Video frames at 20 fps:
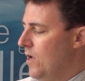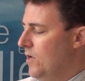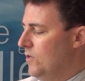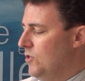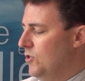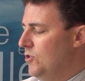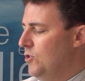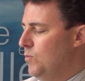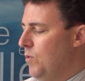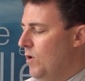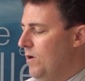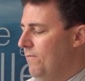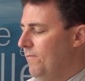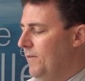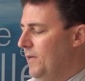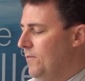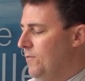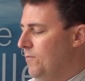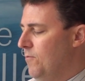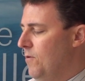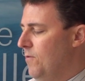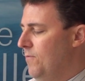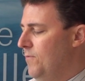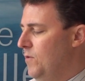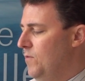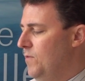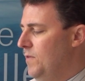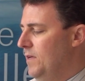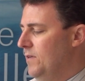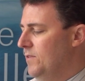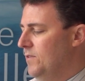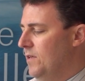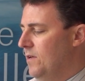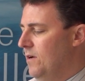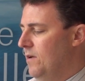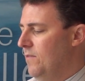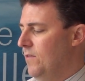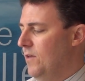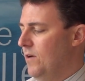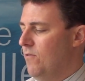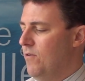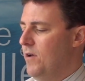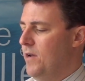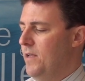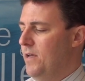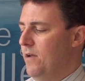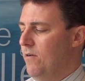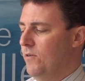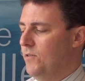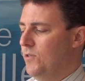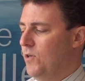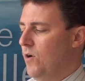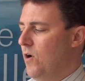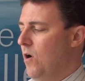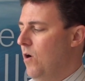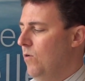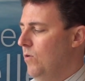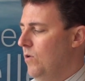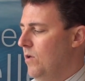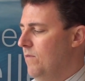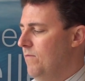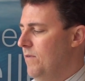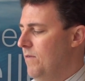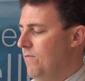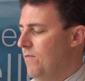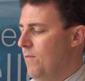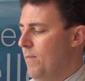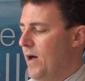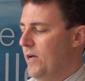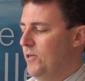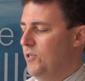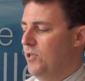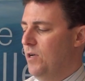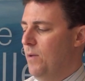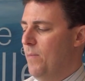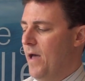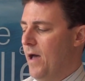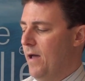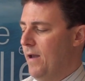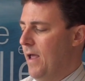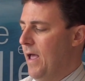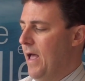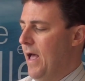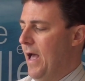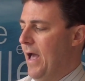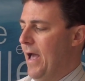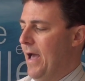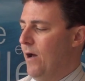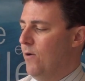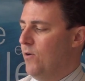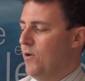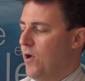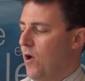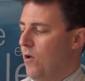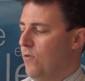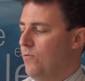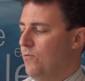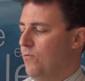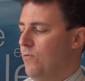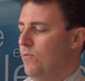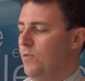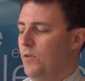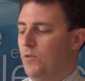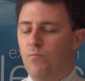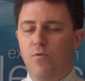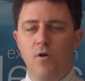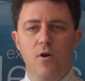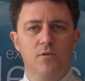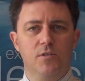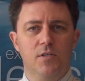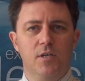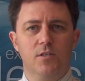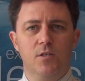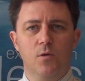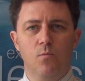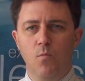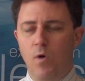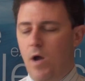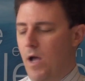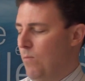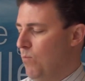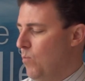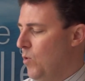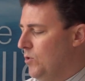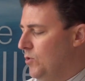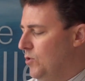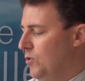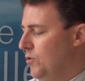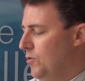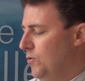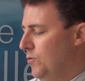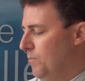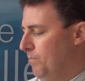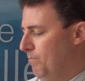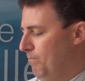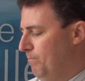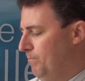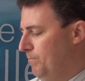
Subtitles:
So I just want to flick through a few things that are in here. It's got a whole lot of information about how to go through this process and what to do.